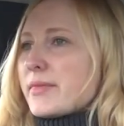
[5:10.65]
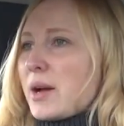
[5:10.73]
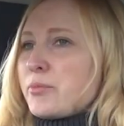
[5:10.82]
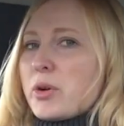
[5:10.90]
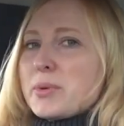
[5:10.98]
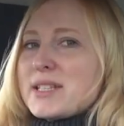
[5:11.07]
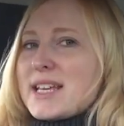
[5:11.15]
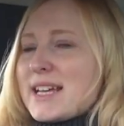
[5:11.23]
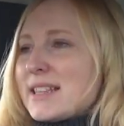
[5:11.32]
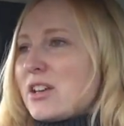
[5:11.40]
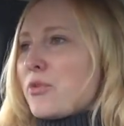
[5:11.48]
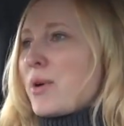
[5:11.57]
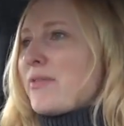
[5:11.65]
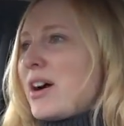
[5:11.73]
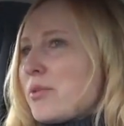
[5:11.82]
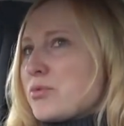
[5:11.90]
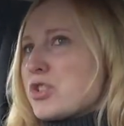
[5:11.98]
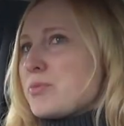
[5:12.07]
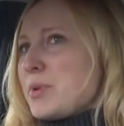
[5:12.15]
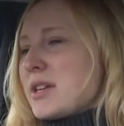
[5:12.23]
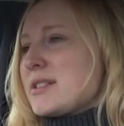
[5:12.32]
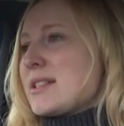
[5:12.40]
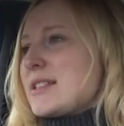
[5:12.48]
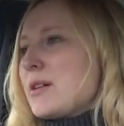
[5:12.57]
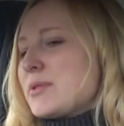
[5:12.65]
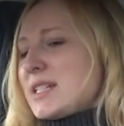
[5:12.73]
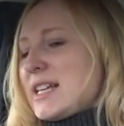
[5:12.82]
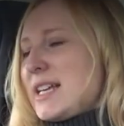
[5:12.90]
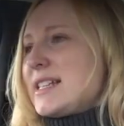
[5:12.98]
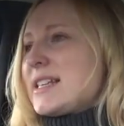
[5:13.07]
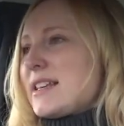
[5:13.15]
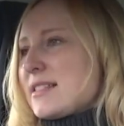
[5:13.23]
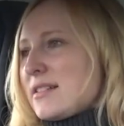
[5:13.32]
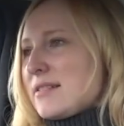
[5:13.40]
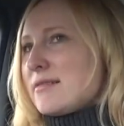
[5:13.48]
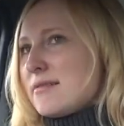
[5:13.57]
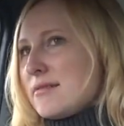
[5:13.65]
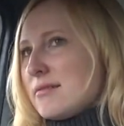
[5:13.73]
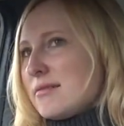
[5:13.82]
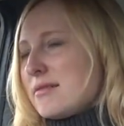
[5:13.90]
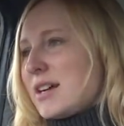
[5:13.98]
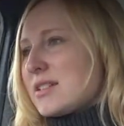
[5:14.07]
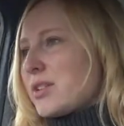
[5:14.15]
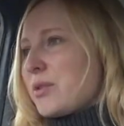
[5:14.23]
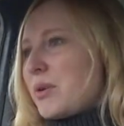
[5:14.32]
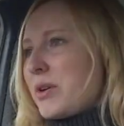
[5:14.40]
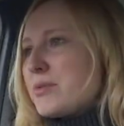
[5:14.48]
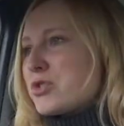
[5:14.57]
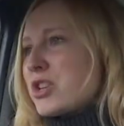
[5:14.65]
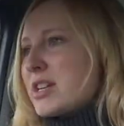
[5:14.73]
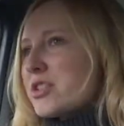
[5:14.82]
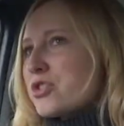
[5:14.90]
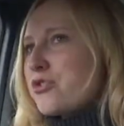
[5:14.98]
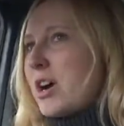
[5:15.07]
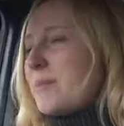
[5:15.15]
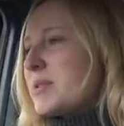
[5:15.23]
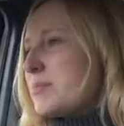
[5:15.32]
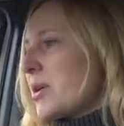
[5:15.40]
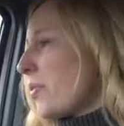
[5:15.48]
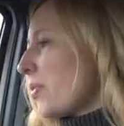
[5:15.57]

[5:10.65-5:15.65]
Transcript: I'm probably taking the long way around just because it sounded easier than I don't know what he was trying to describe as me